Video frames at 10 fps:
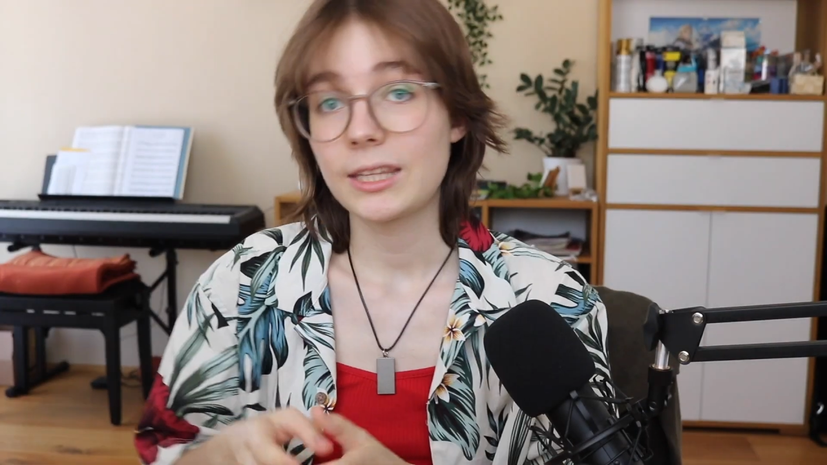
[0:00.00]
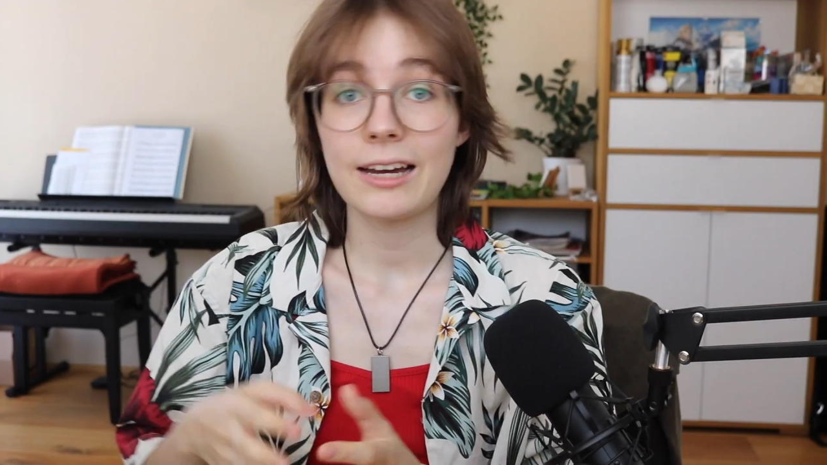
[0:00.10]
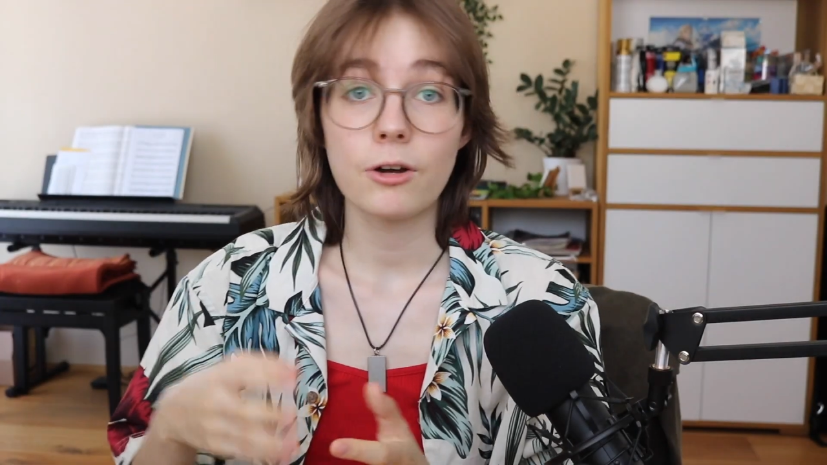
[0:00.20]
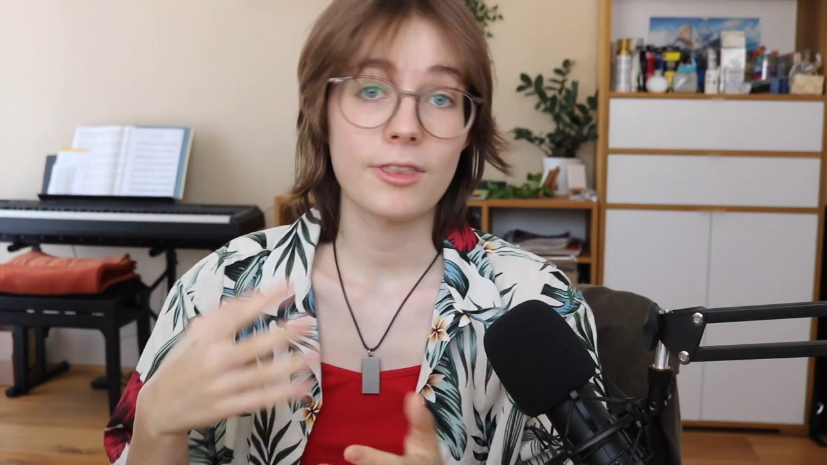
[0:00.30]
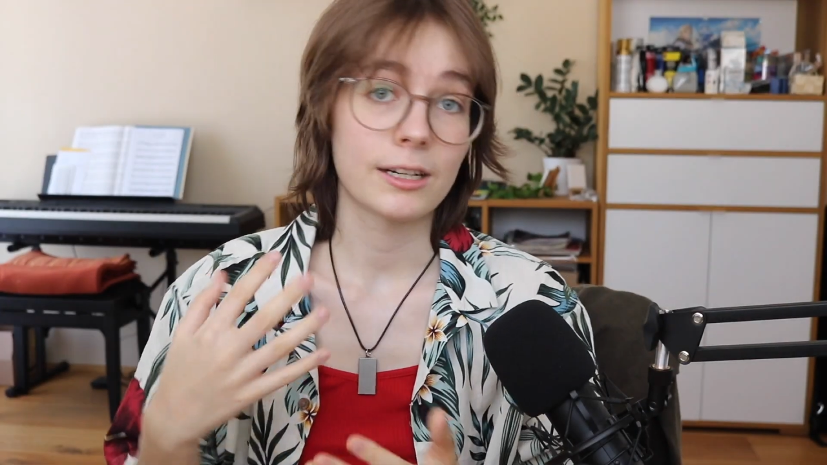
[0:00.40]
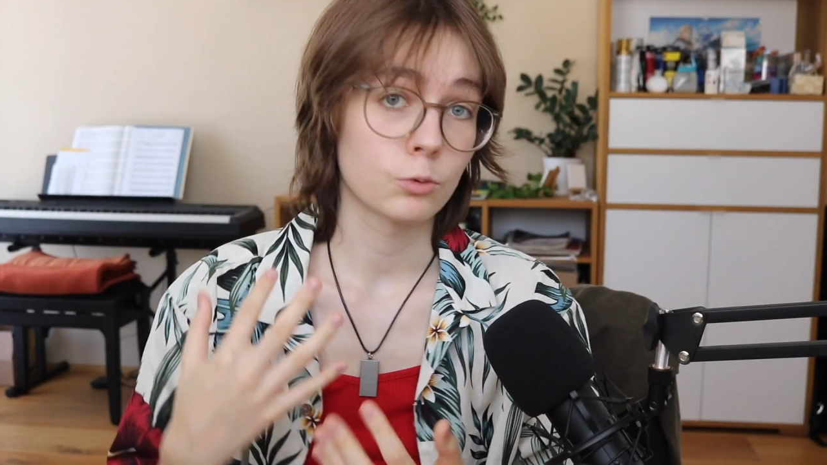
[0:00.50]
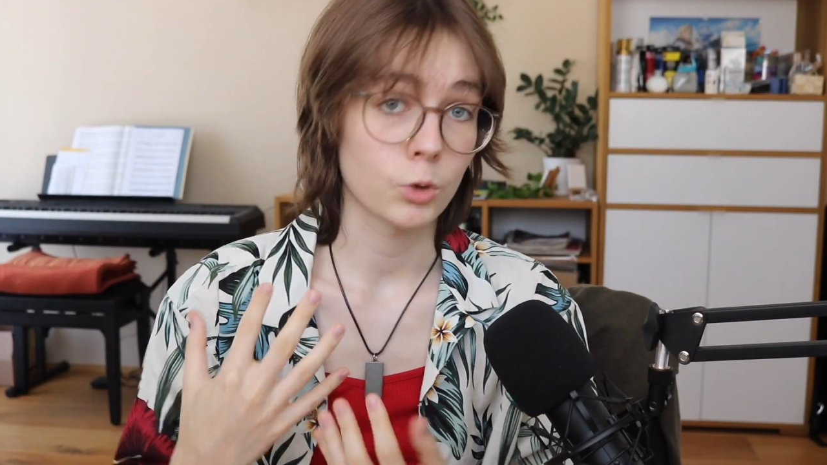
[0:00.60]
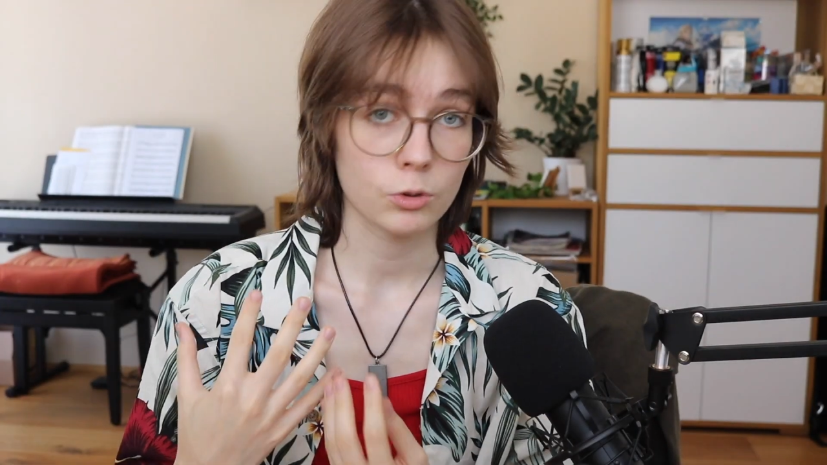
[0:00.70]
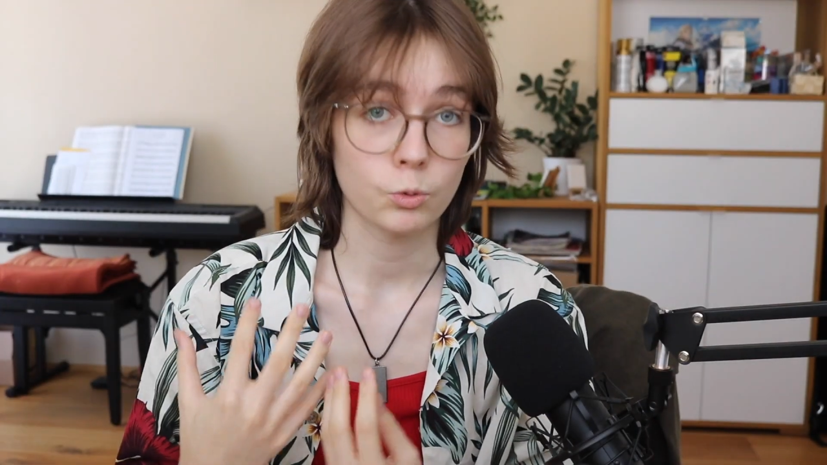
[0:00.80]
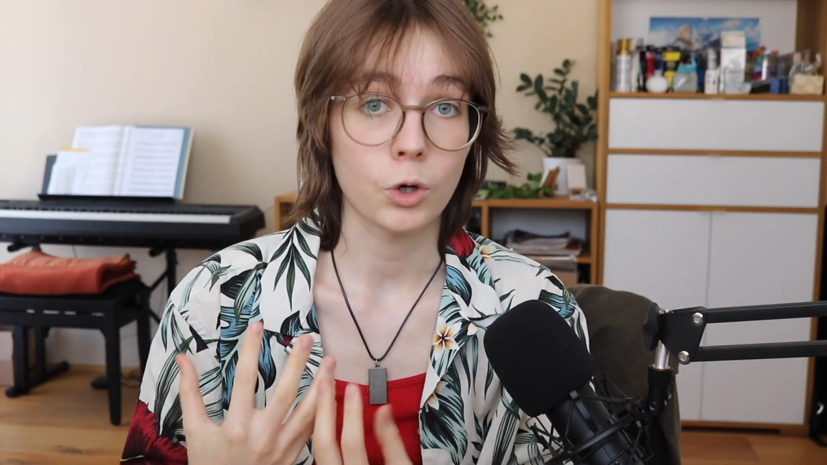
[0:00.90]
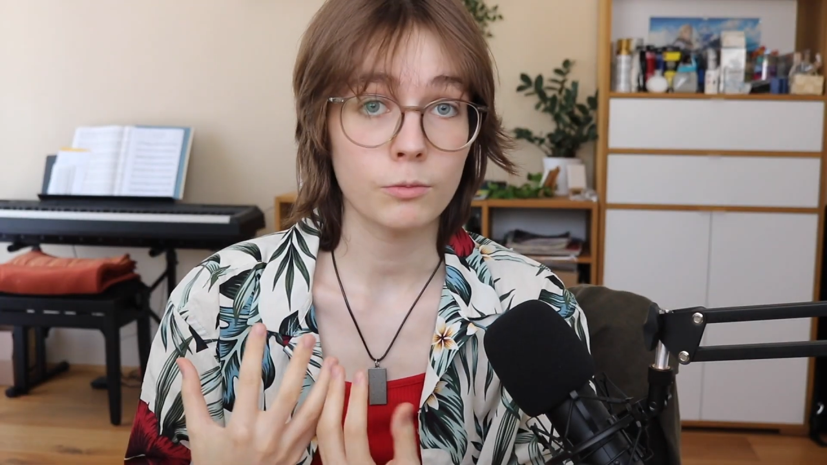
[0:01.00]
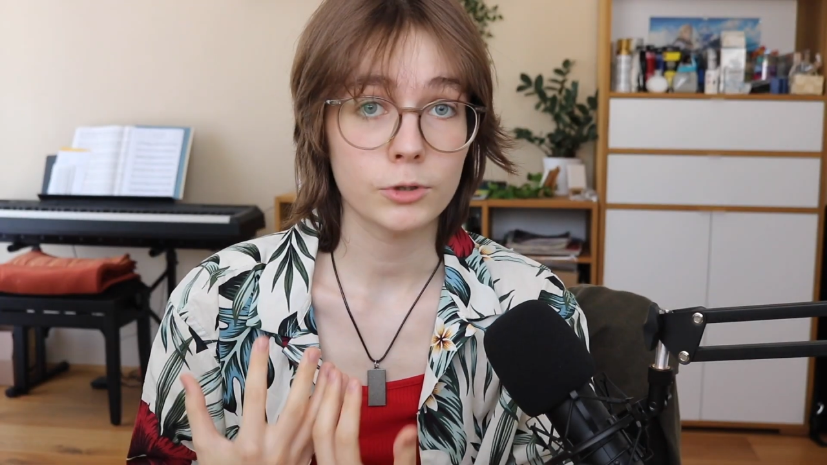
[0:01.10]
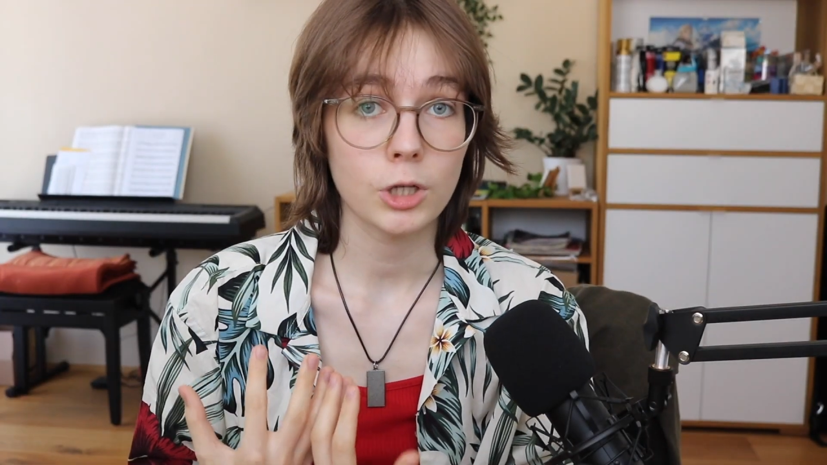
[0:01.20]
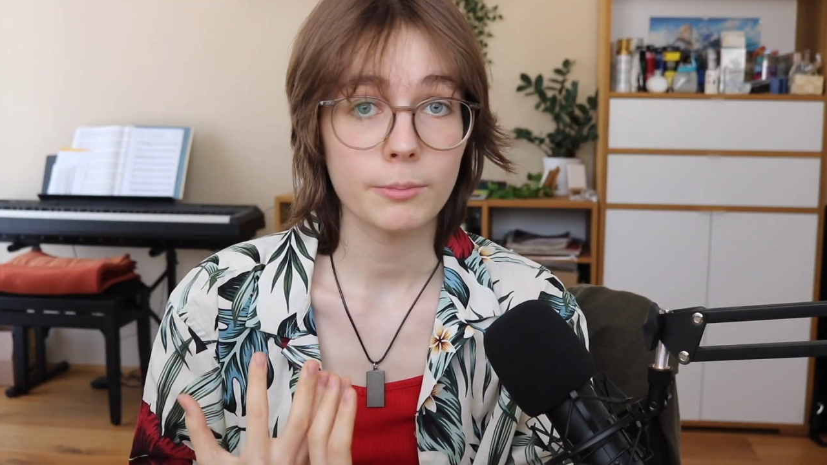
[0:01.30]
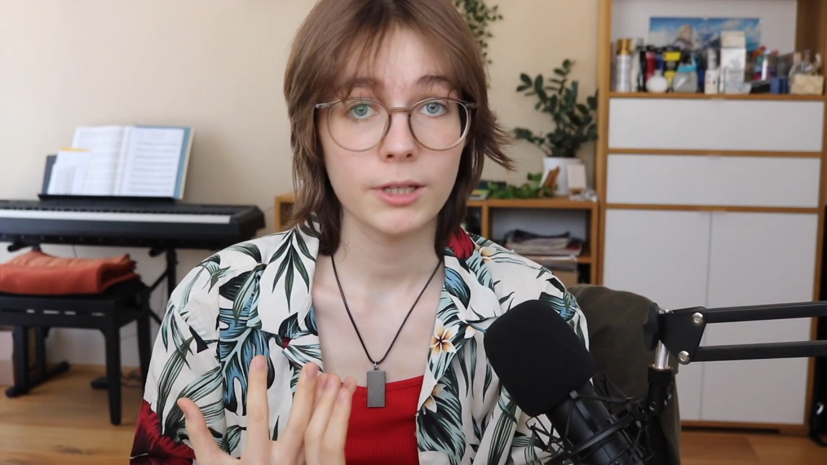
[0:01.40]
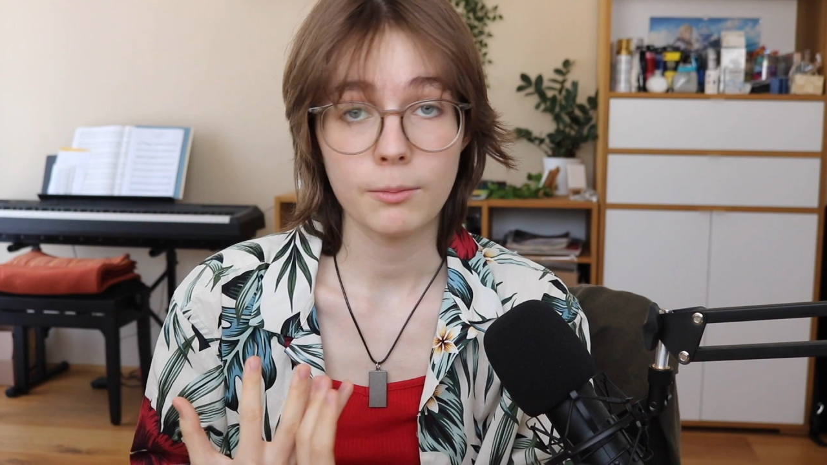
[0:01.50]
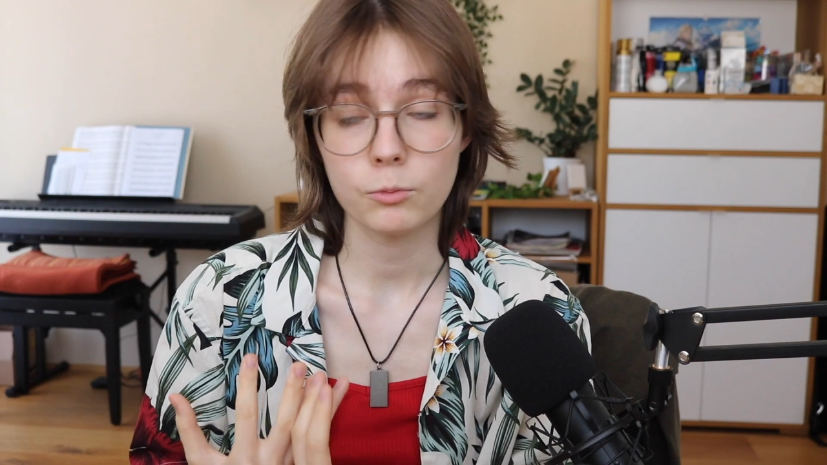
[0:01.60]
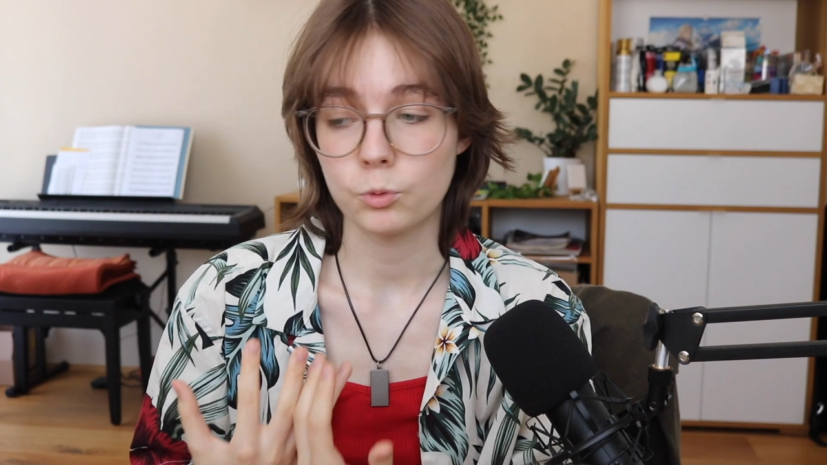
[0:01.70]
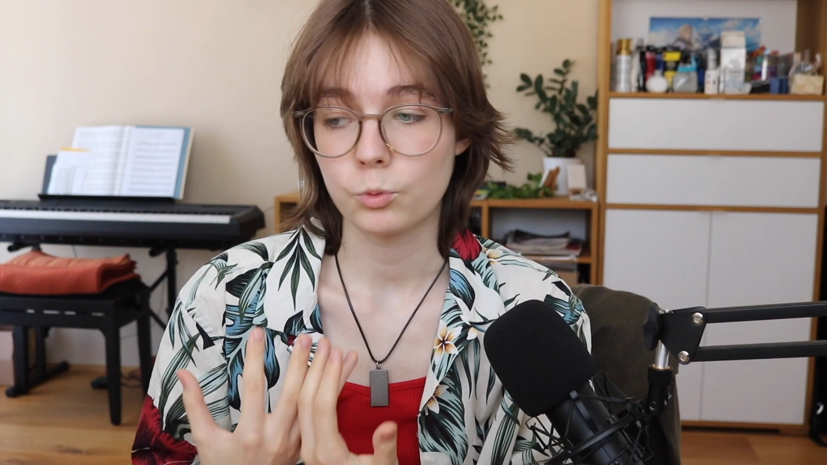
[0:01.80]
Now there was one problem,